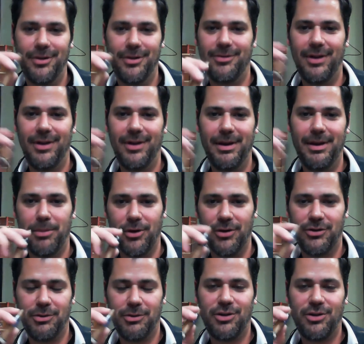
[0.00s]
If he
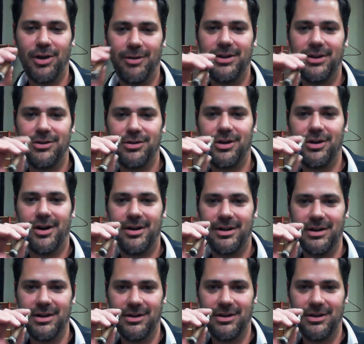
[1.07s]
burns himself on the cigar, it's